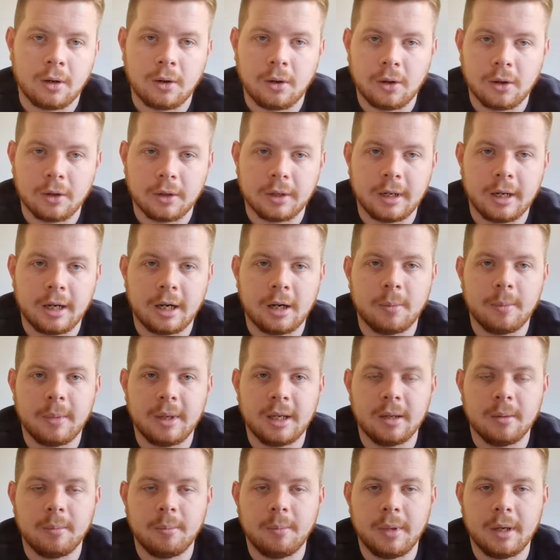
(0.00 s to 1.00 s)
on
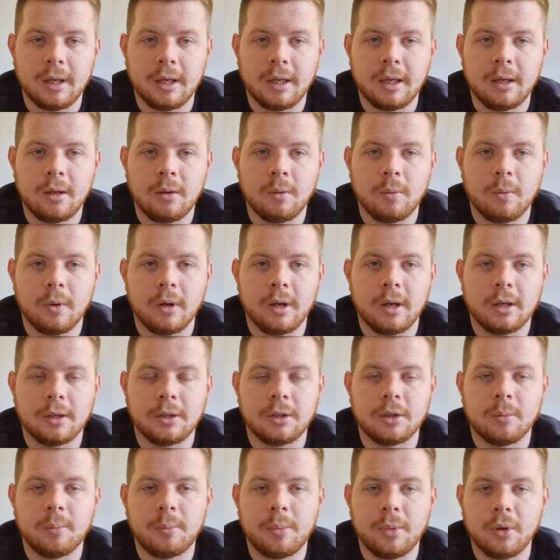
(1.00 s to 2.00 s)
Airbnb when
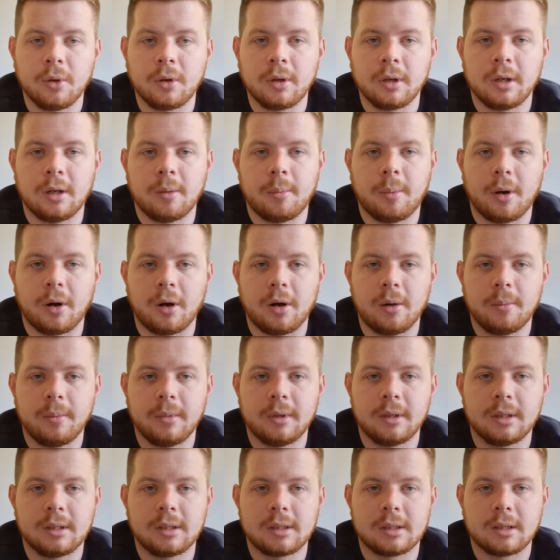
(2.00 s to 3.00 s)
you're booking
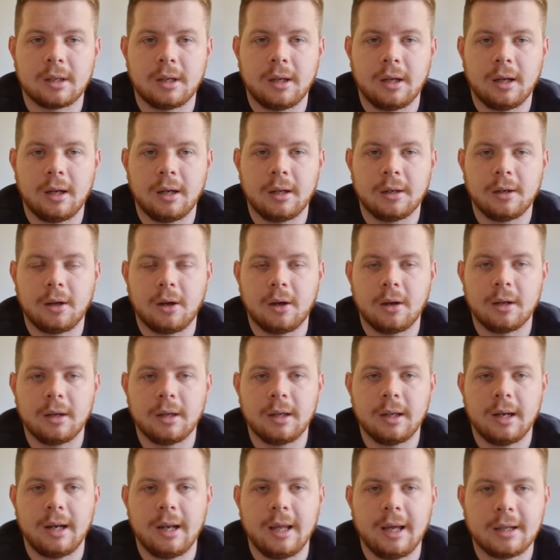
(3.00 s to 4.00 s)
apartments and
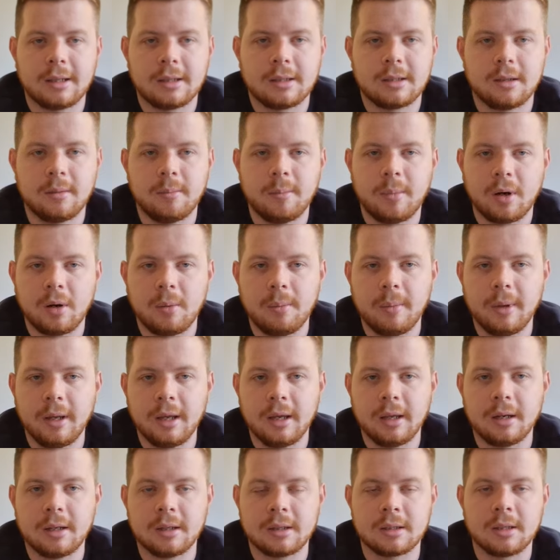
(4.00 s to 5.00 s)
holiday lets in
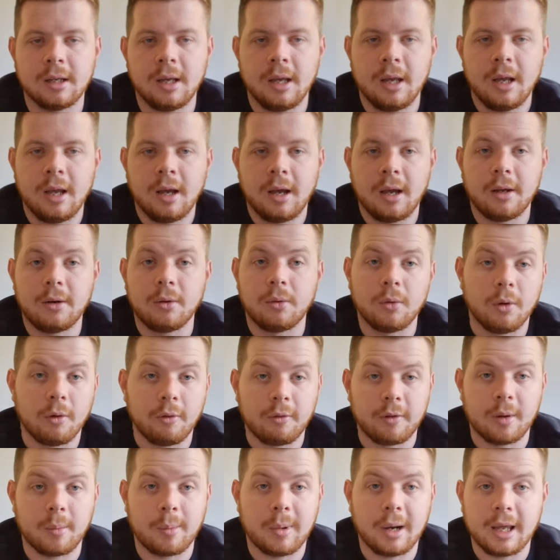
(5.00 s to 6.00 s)
Barbados, I don't know
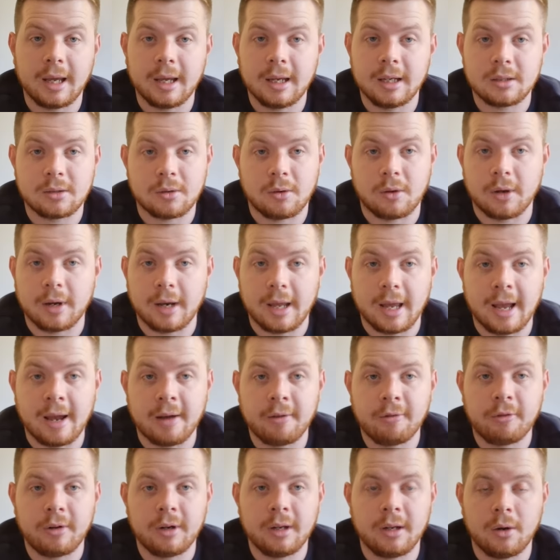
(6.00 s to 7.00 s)
if it applies on
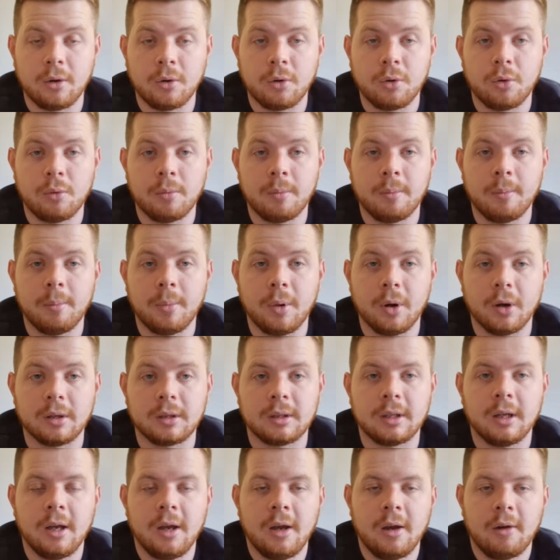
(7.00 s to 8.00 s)
every home,
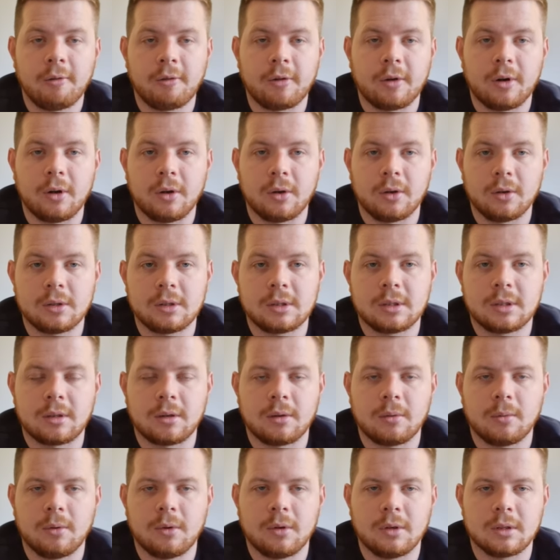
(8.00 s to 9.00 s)
but for us
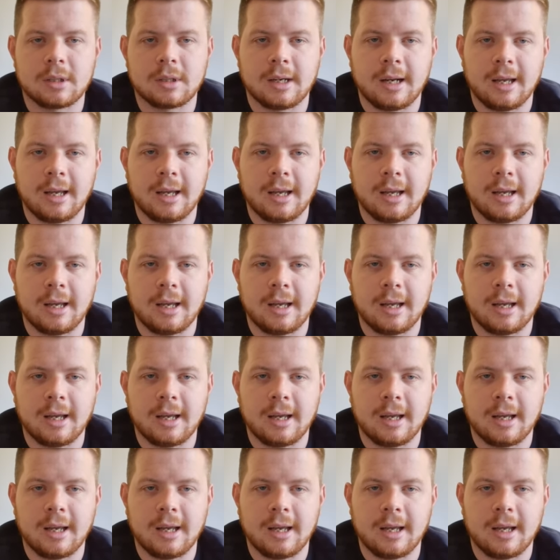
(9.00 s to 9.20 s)
there was